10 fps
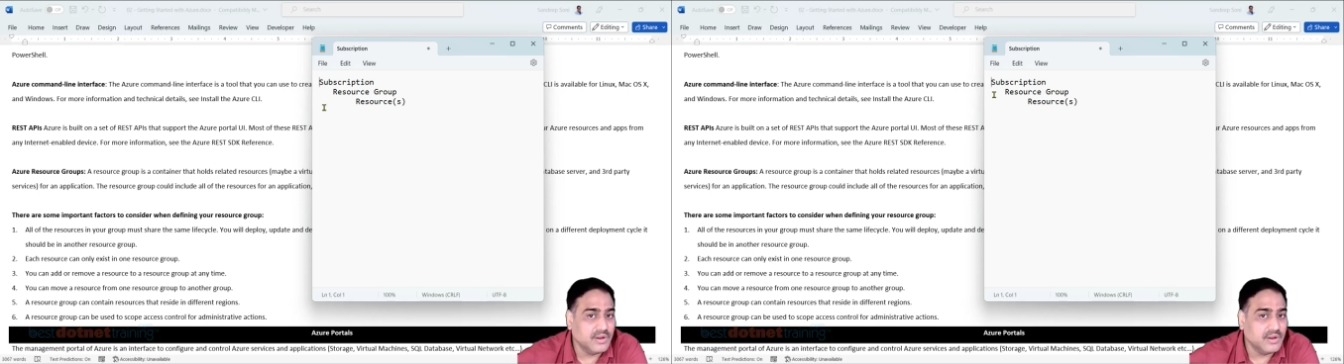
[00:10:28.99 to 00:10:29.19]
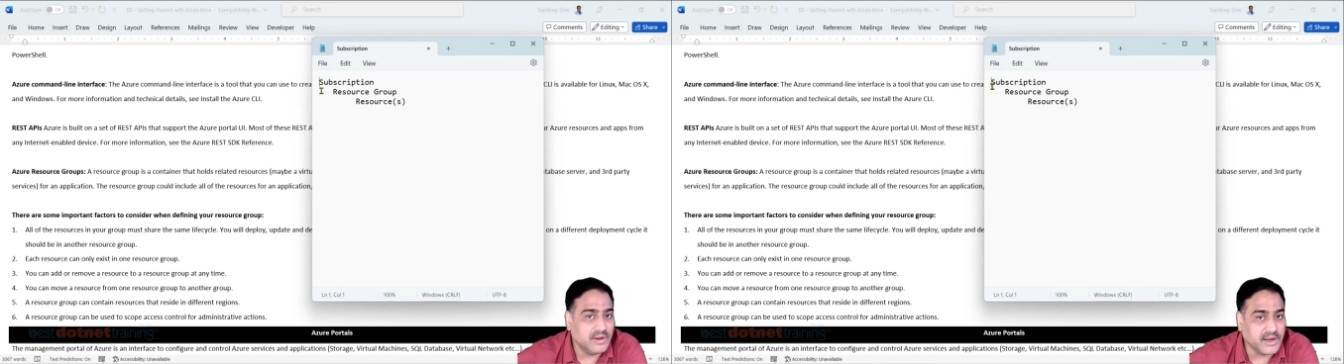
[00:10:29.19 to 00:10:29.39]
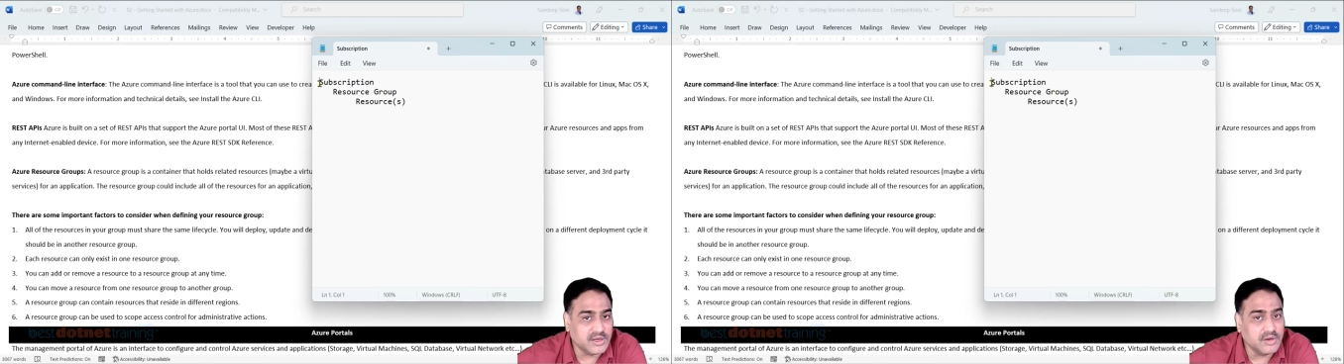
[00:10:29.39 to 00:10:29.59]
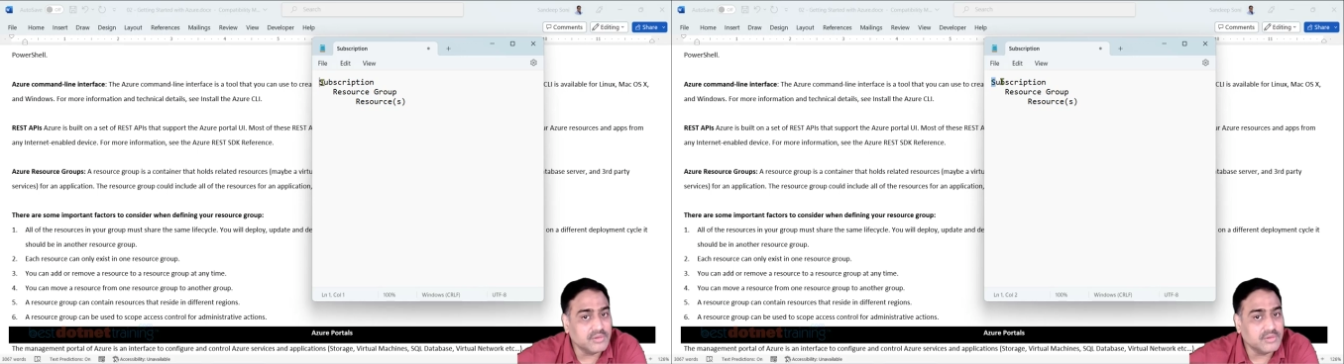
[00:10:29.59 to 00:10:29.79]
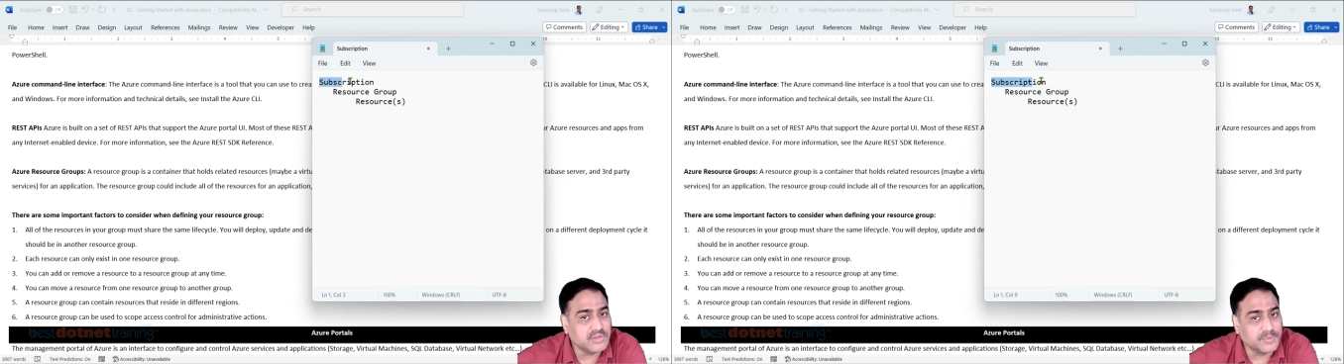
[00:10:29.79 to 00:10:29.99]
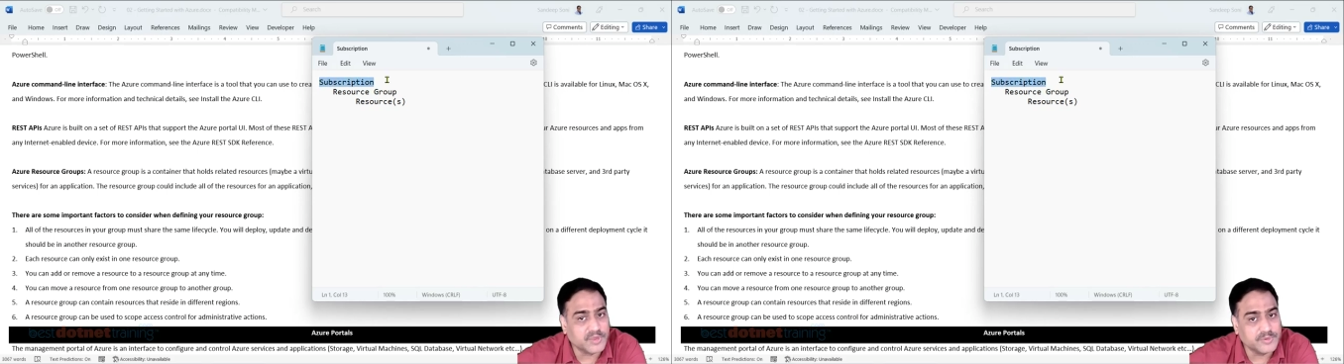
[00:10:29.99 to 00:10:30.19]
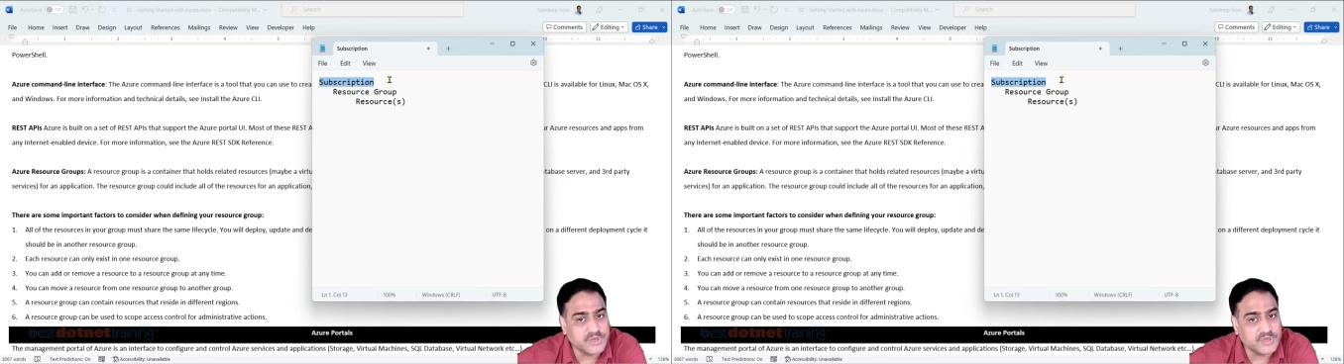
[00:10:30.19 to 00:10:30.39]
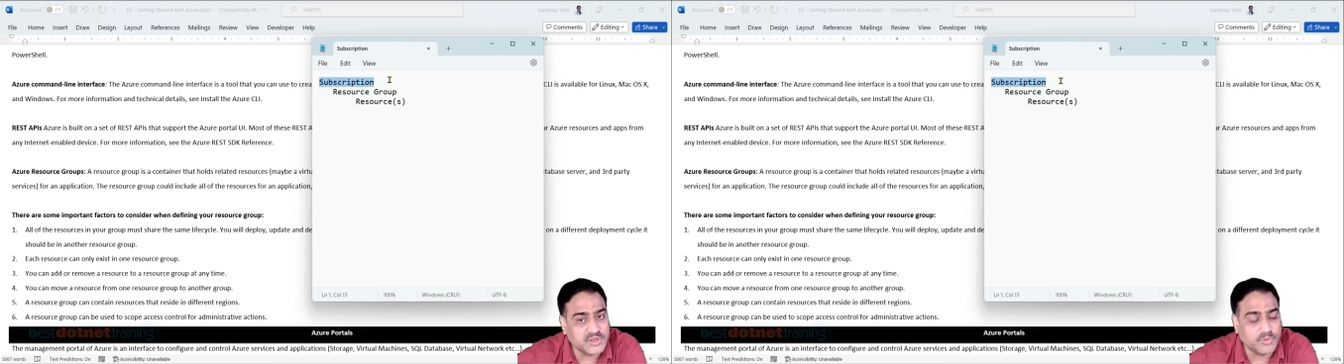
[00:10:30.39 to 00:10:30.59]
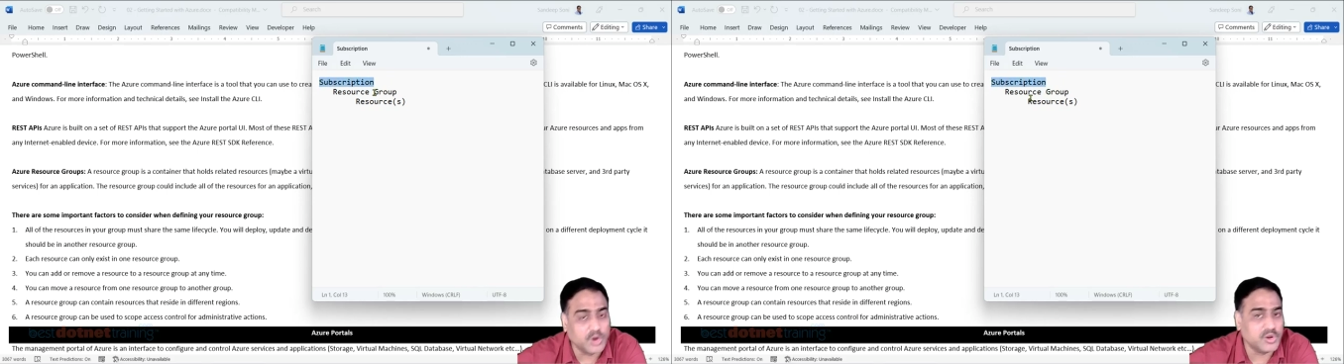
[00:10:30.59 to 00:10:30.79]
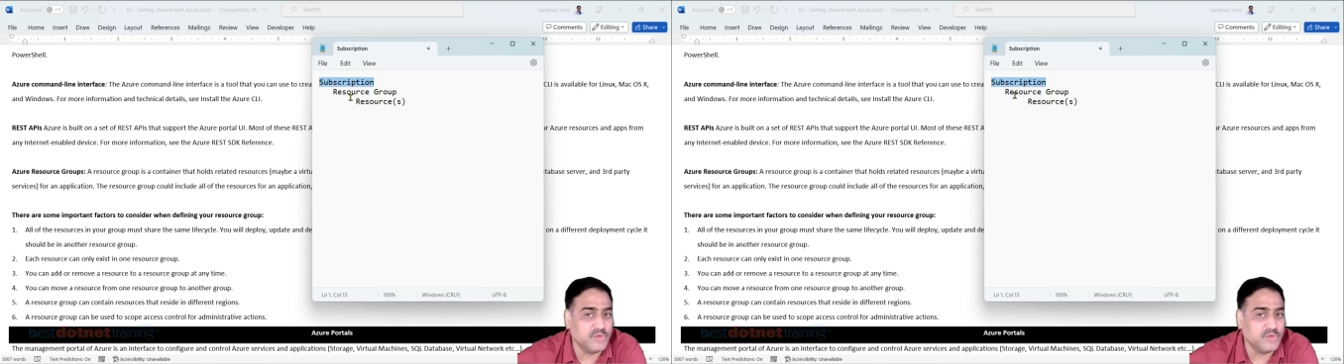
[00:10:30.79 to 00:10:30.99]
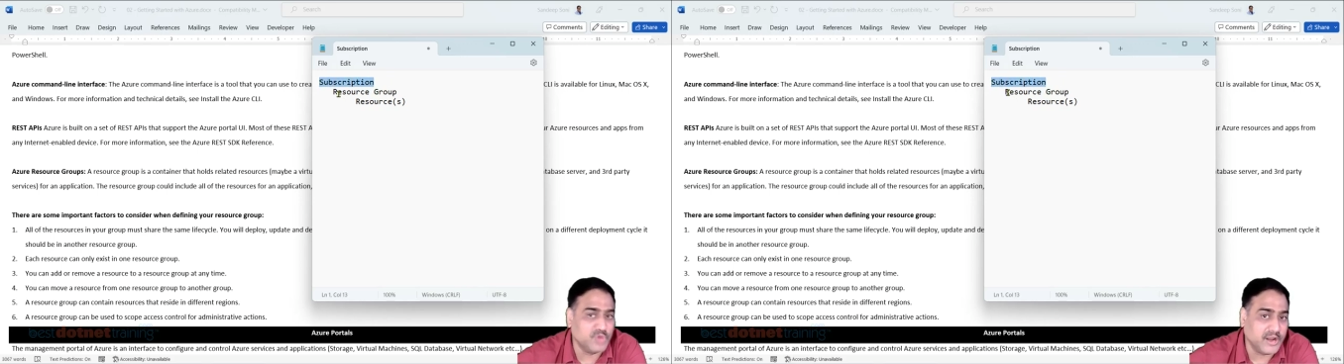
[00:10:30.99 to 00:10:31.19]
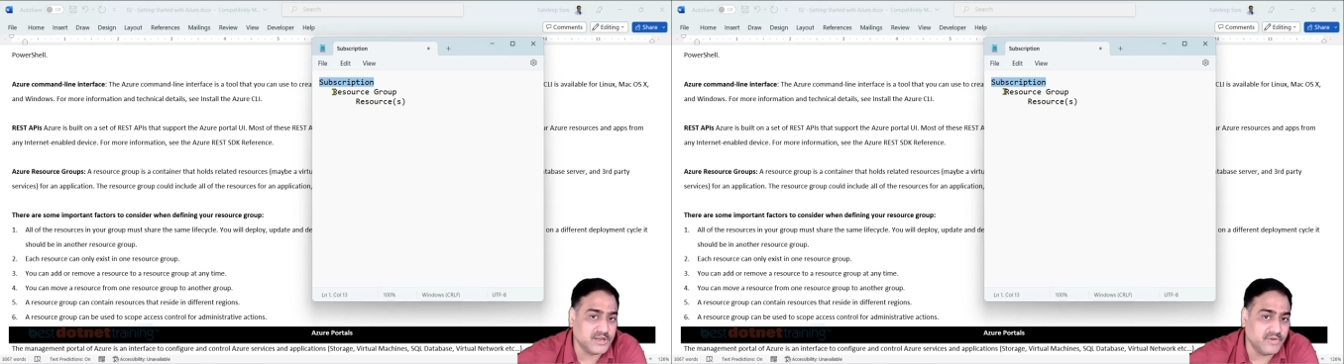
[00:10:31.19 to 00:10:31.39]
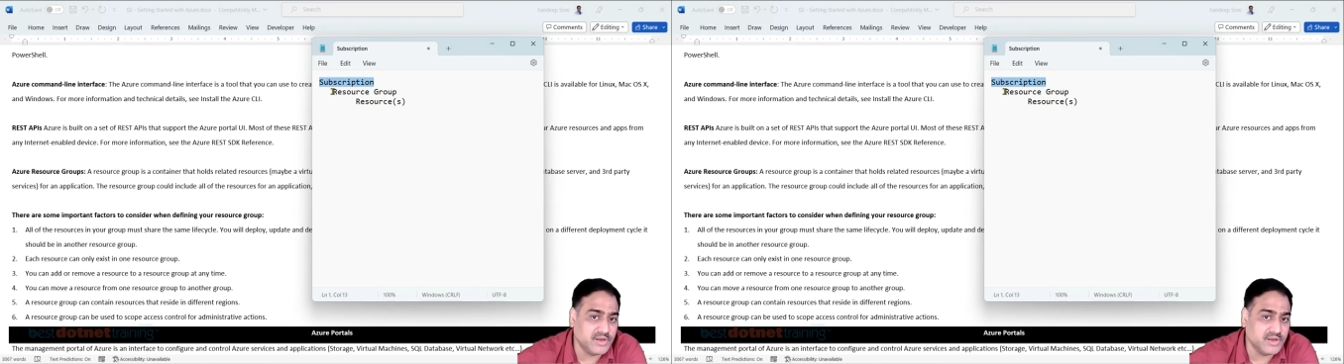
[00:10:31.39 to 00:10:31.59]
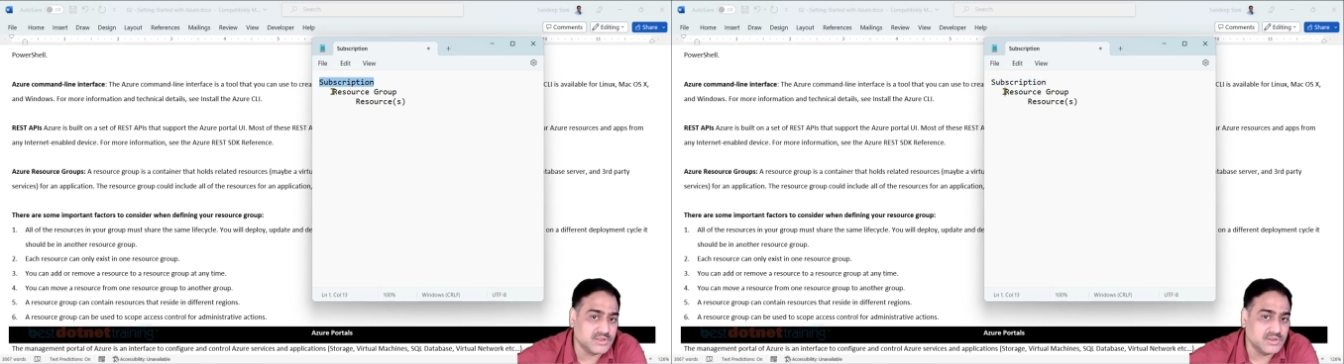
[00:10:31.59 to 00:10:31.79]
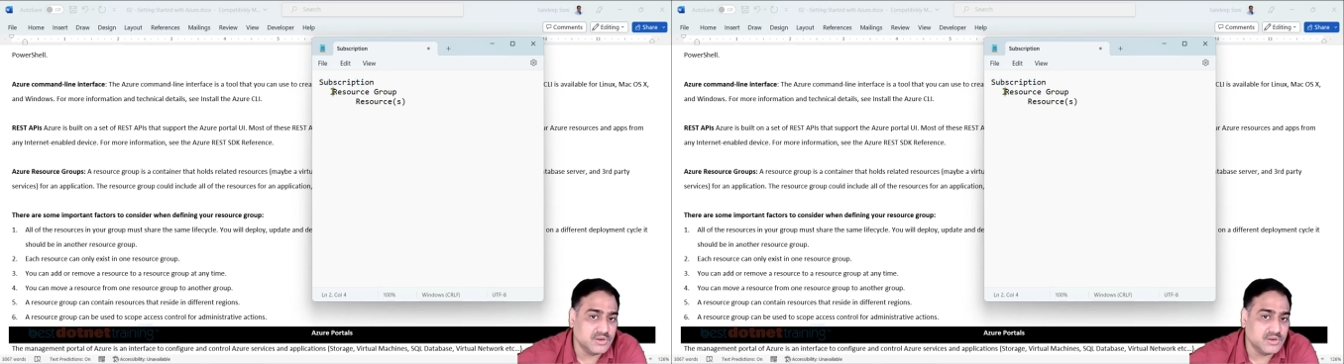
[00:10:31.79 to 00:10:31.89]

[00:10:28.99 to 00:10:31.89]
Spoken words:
Right now, subscription is what you have to activate.